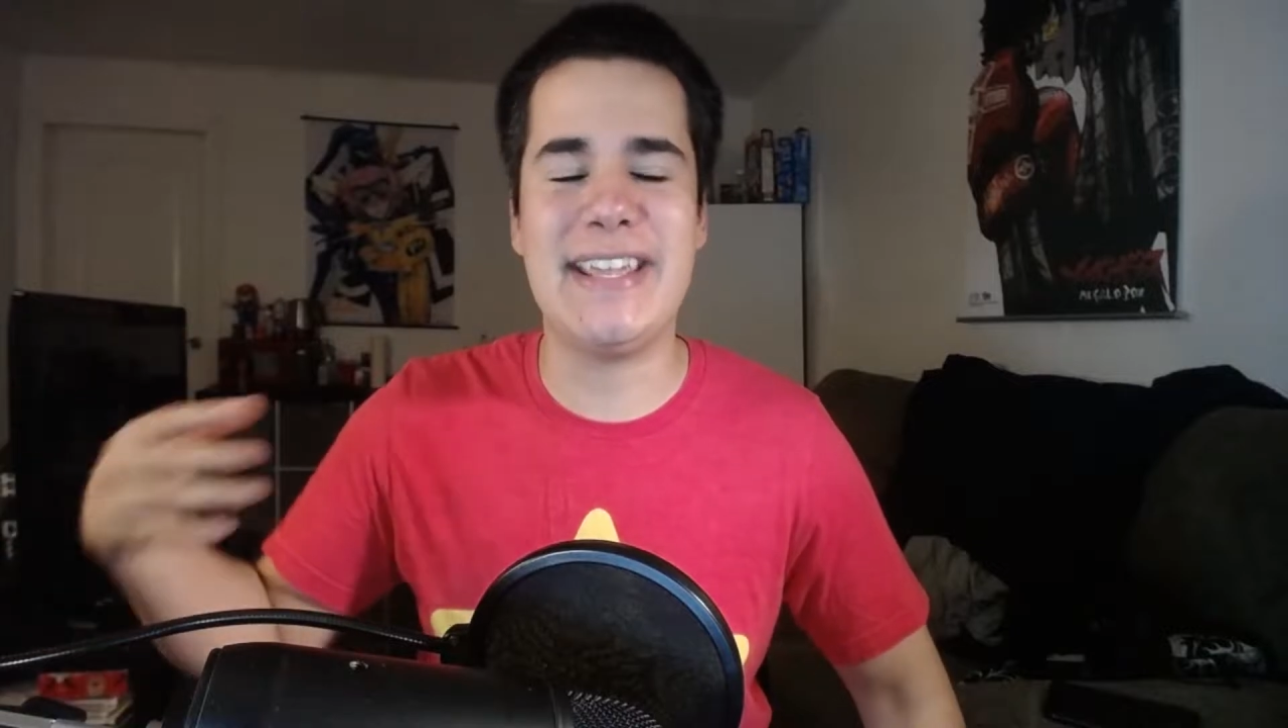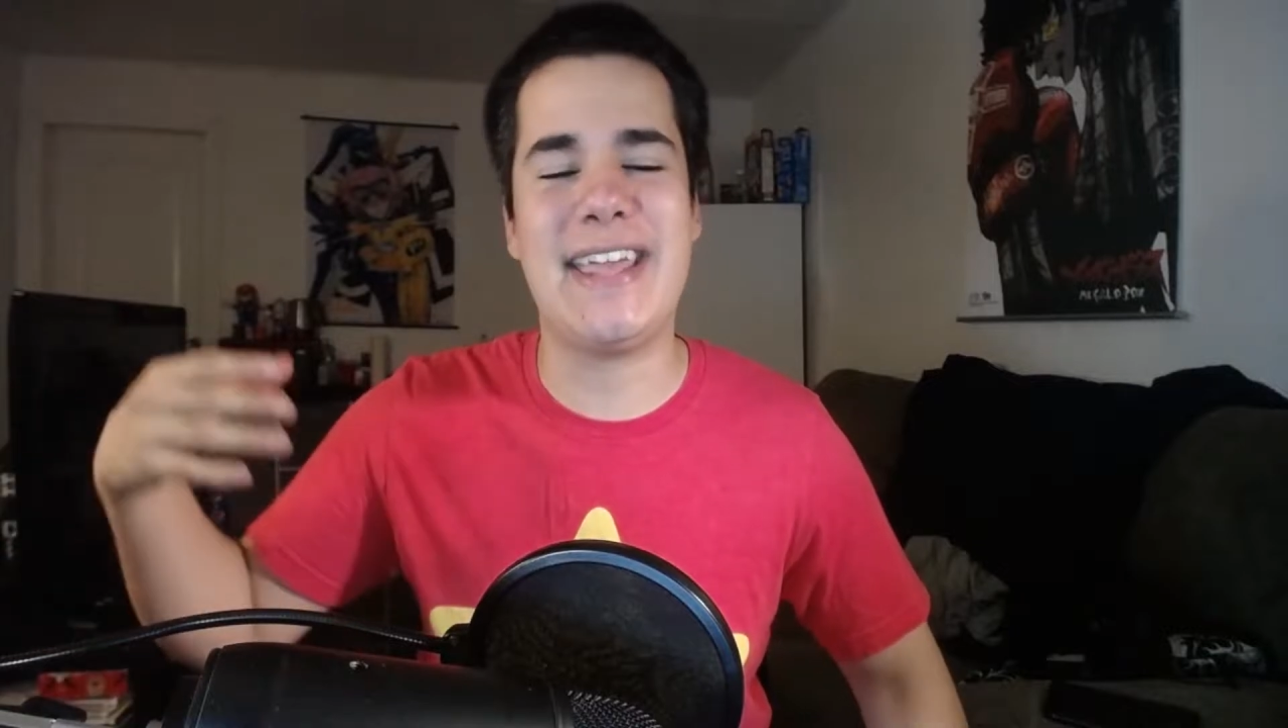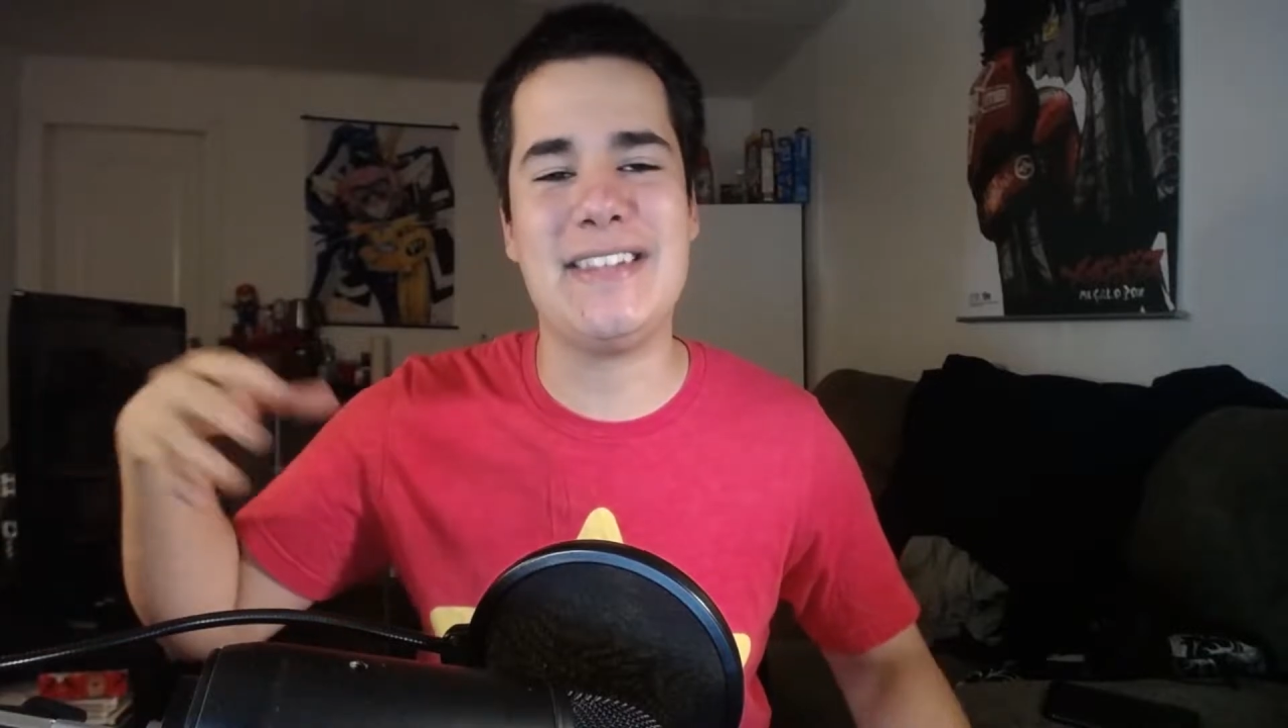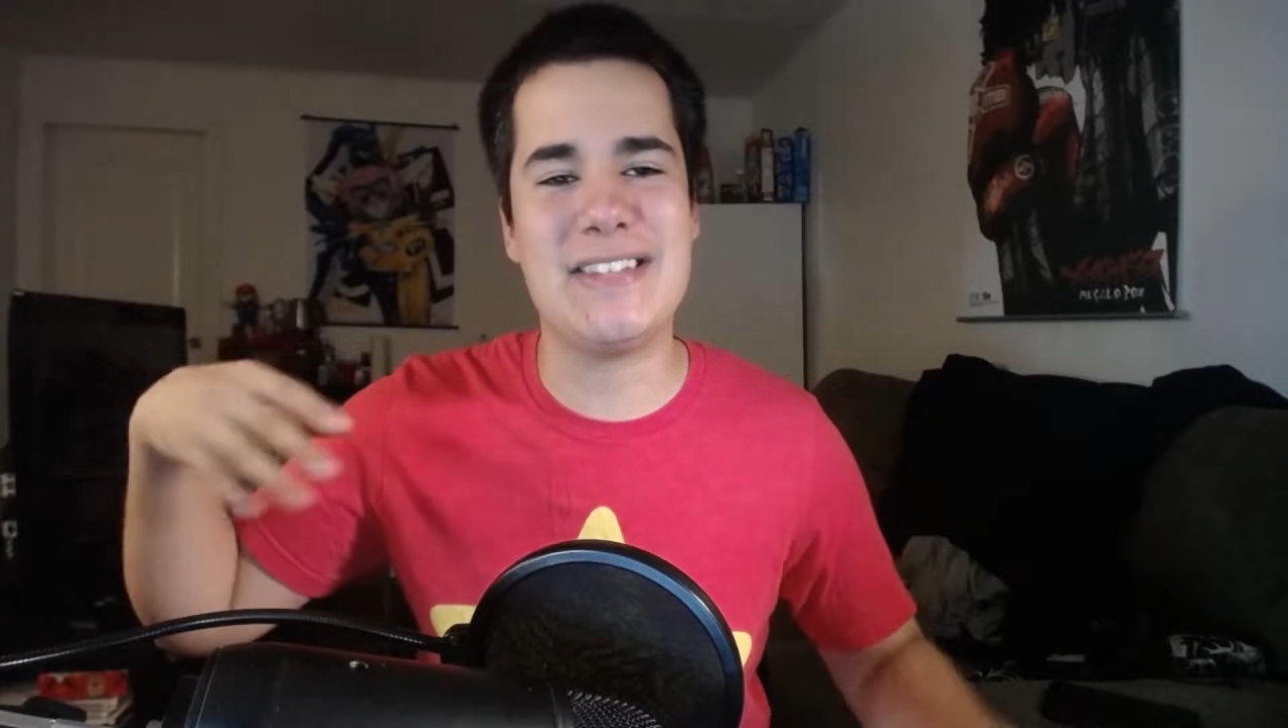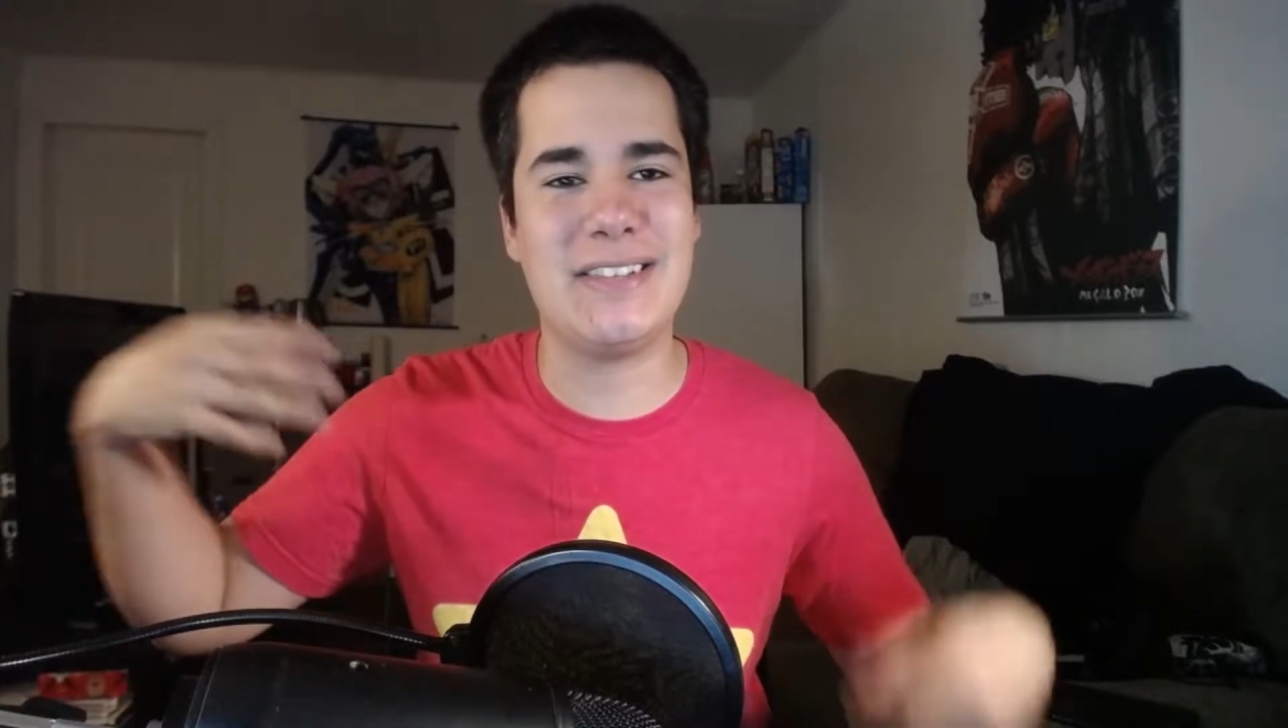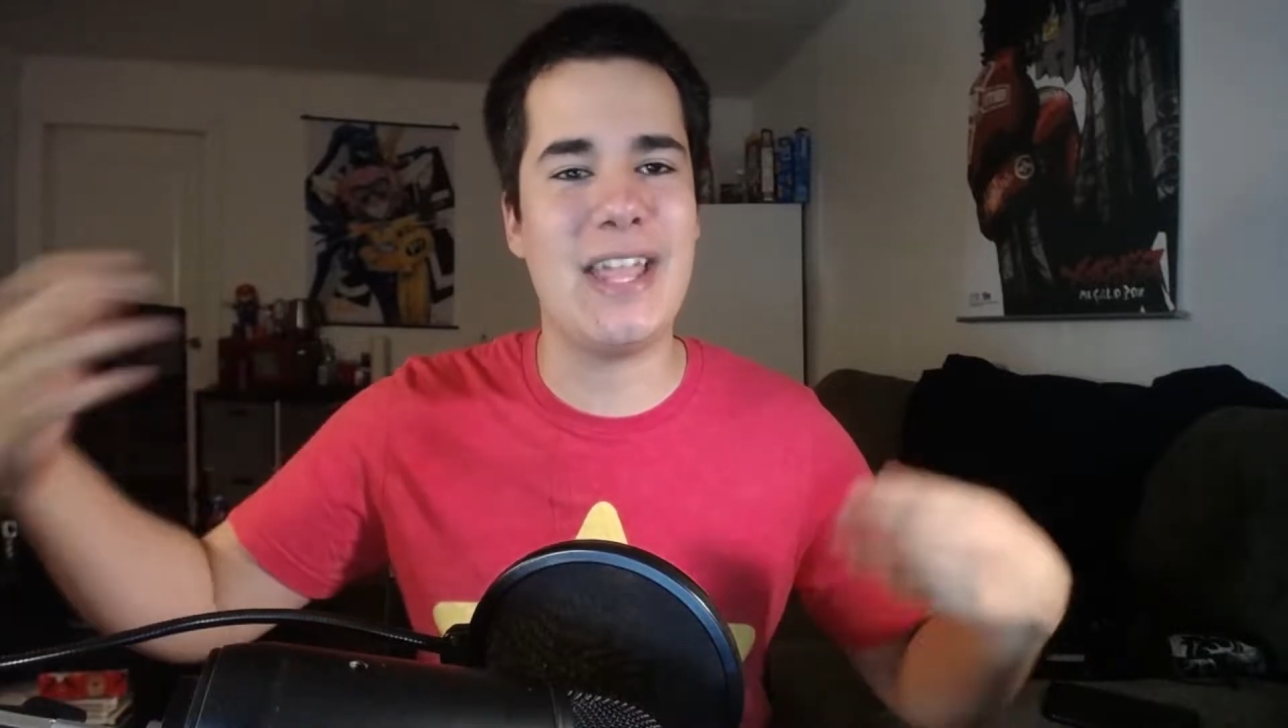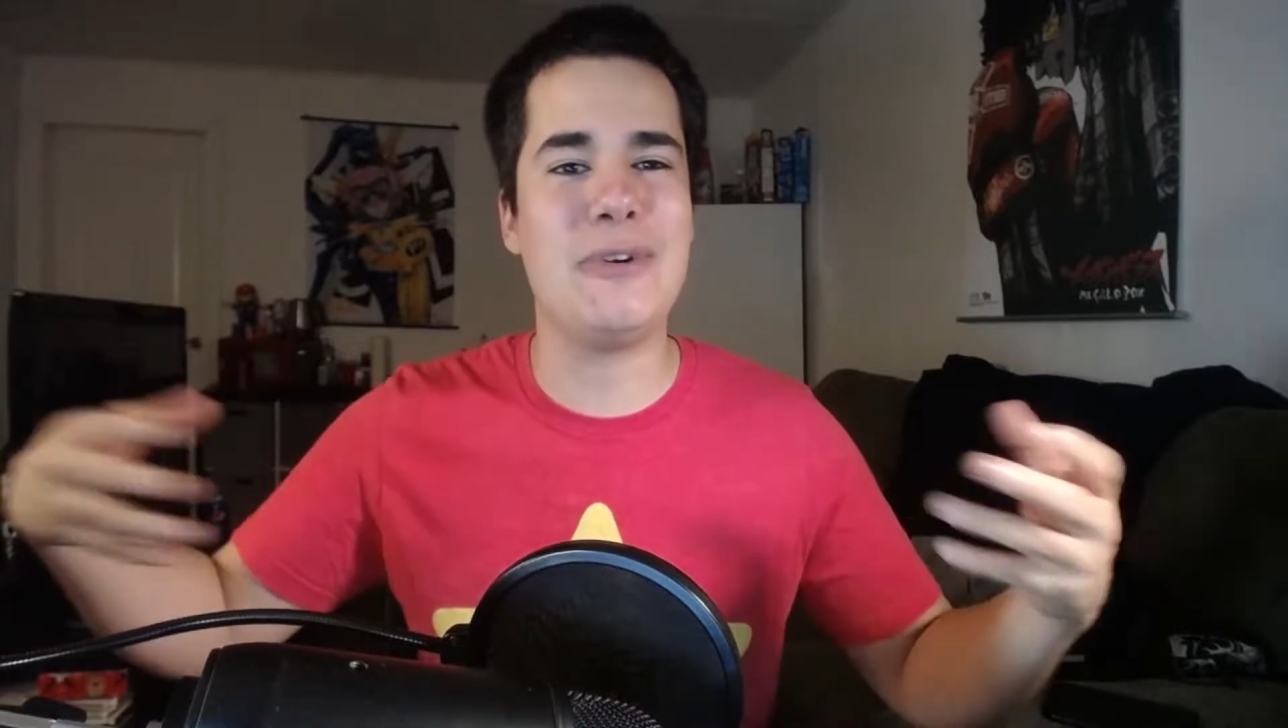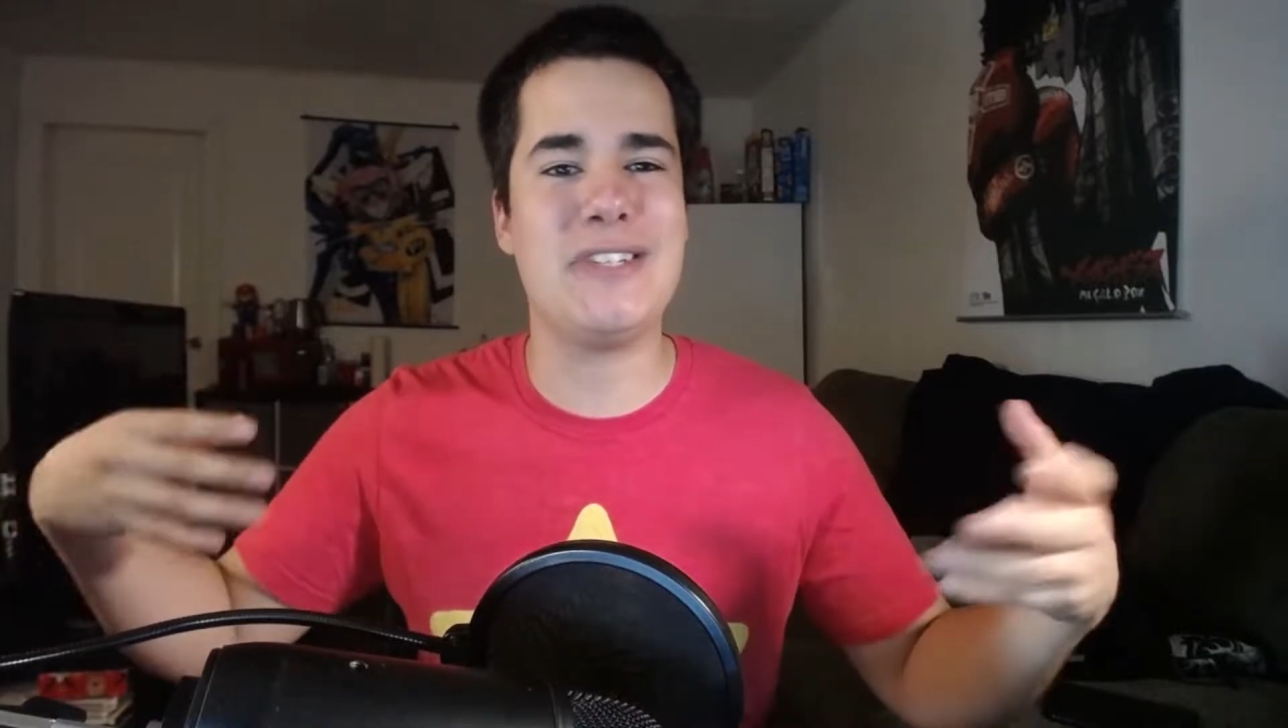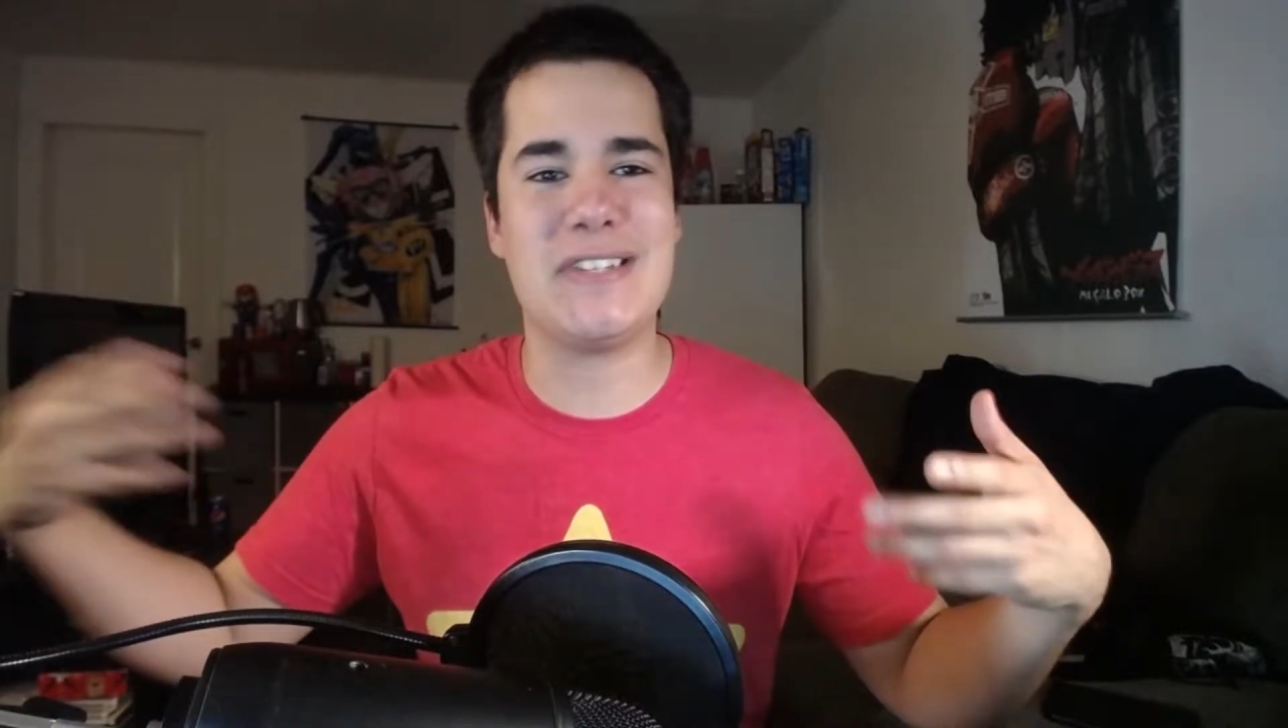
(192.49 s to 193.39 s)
Again, it's a language